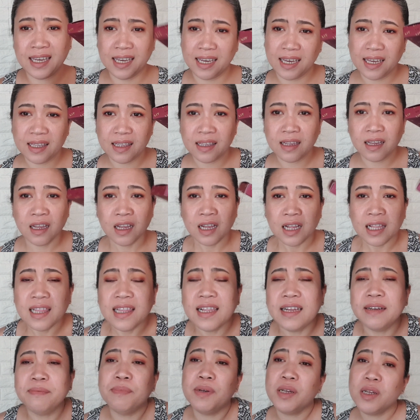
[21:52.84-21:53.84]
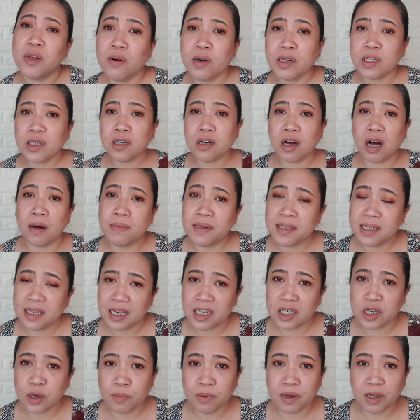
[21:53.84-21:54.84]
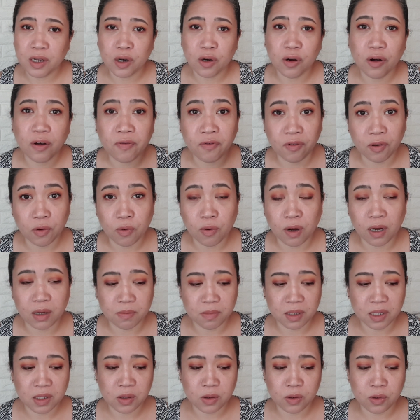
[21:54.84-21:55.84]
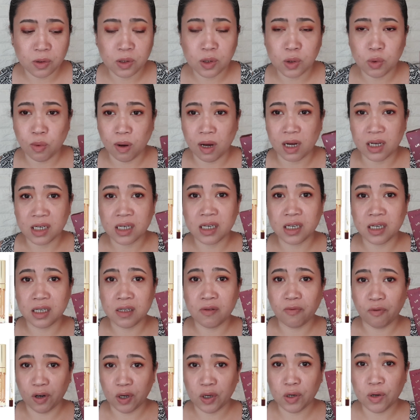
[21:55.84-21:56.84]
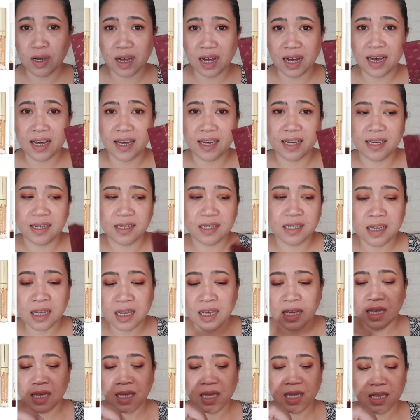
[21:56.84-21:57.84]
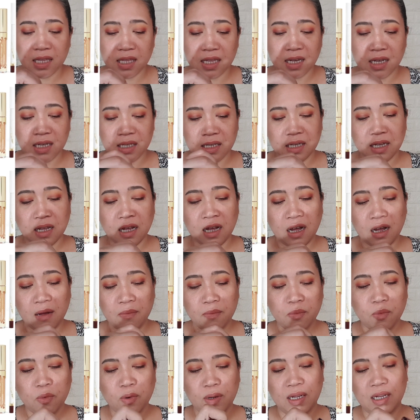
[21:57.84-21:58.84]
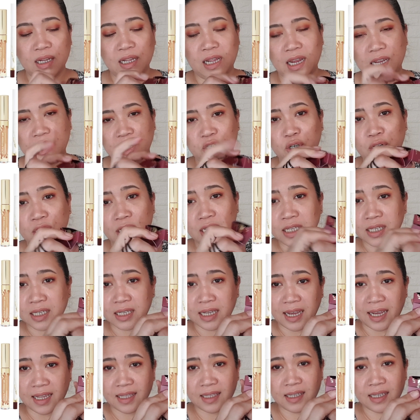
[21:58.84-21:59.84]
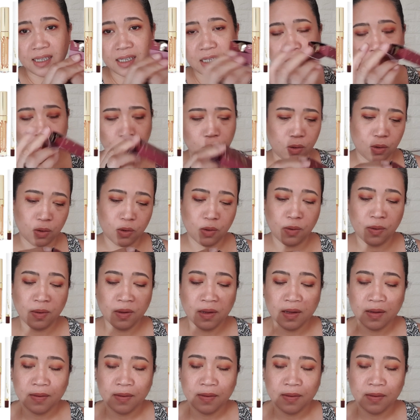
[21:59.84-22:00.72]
kit. Let me know in the comment section below if you want me to swatch this for you guys. It does come with like 3 sets, so